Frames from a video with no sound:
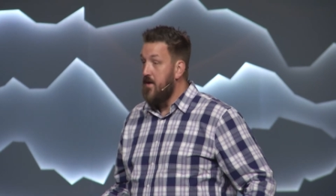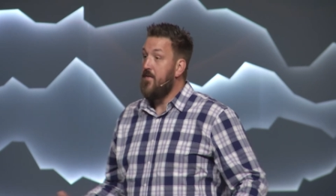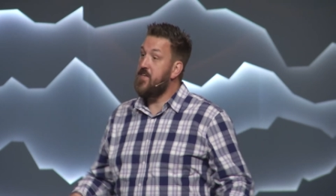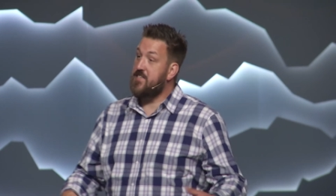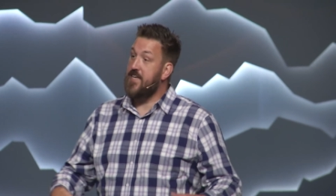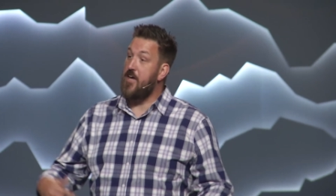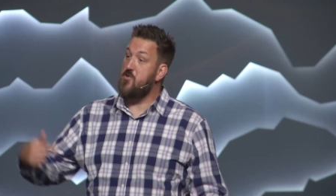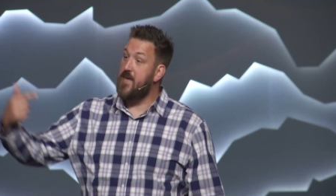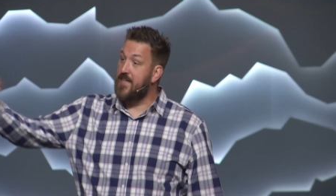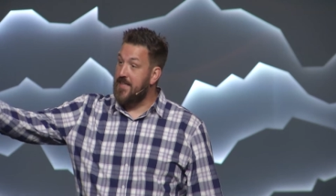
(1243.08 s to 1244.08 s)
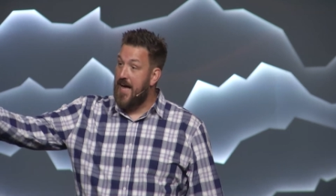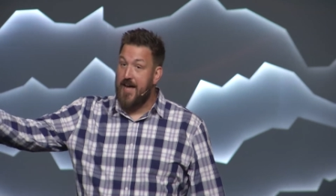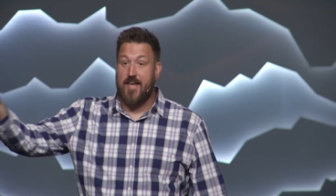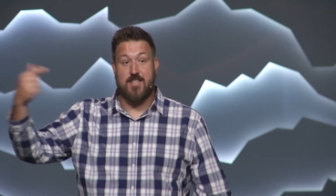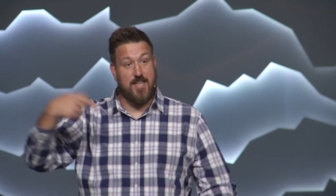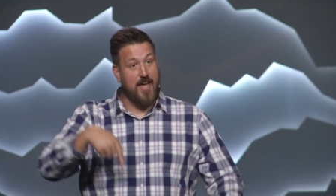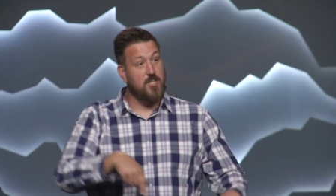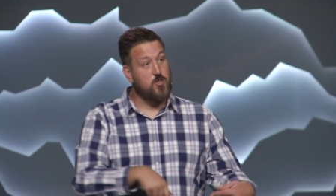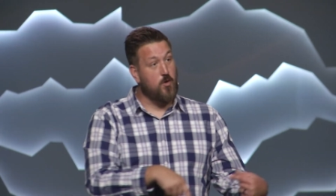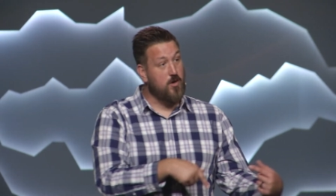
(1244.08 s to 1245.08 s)
This is how you get lions
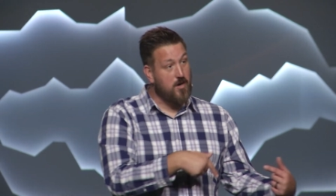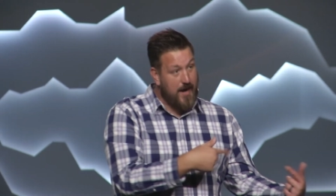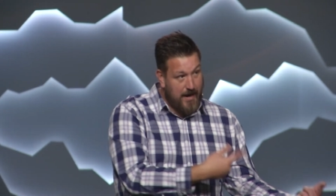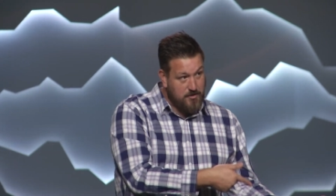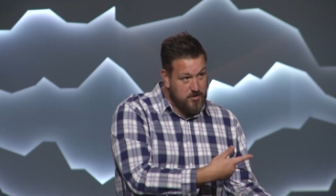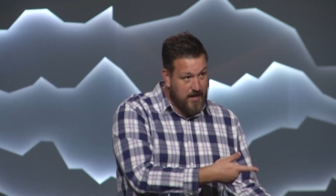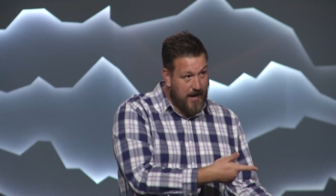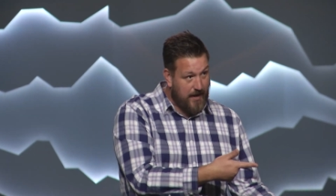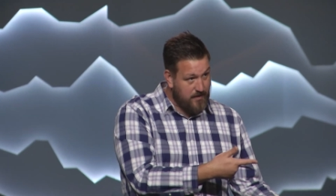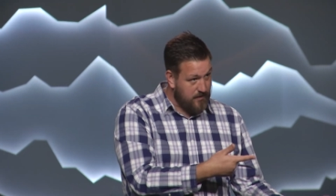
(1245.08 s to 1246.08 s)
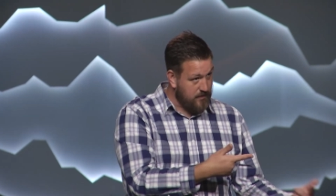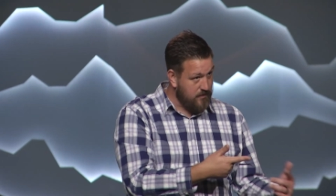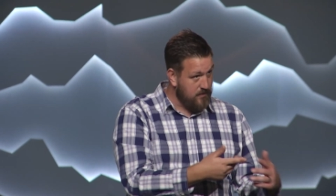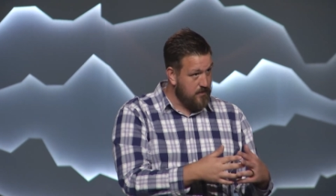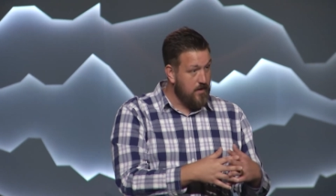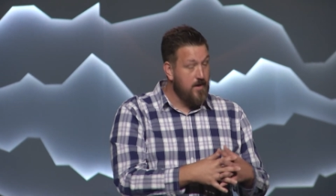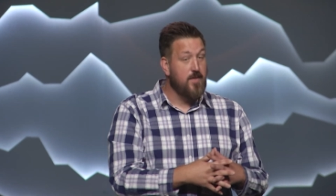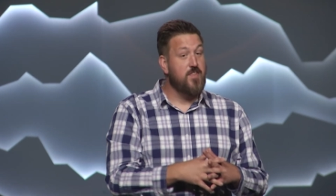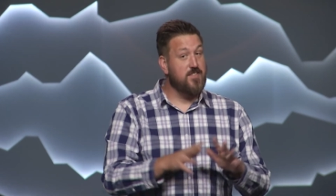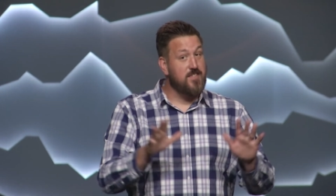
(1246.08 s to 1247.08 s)
and your house cat.
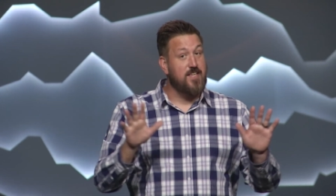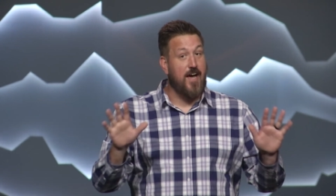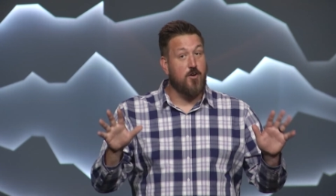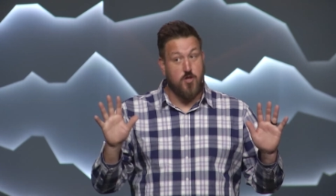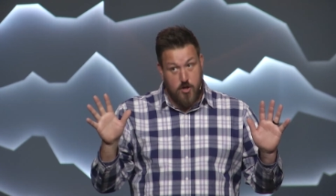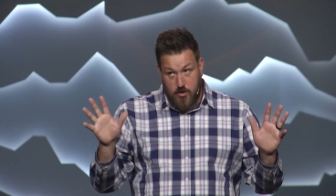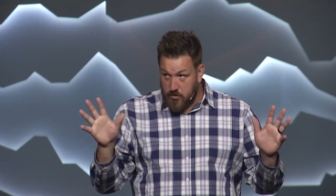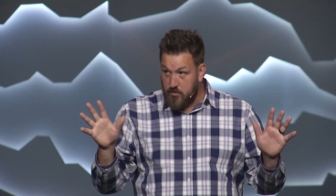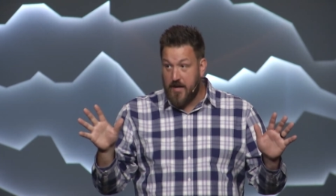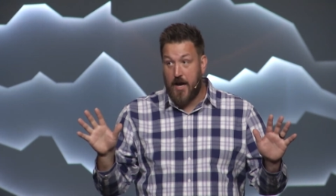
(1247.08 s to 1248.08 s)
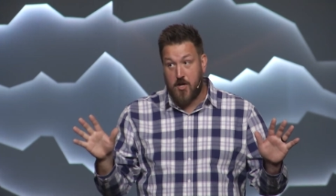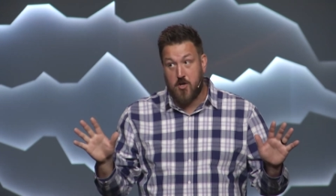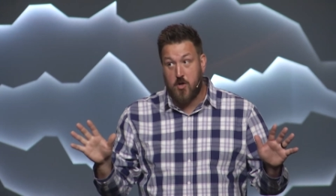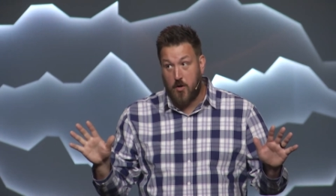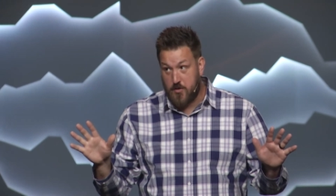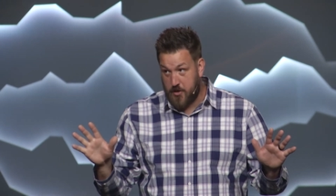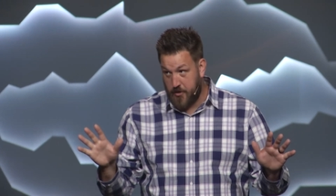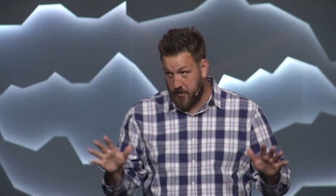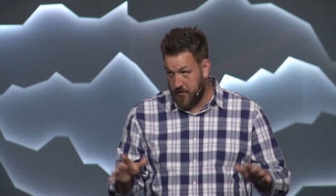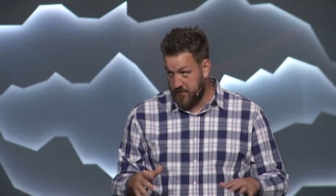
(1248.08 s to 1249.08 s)
This is how you got your golden
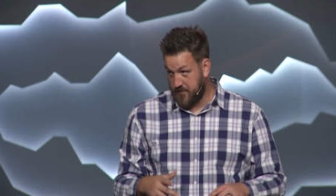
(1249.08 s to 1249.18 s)
doodle.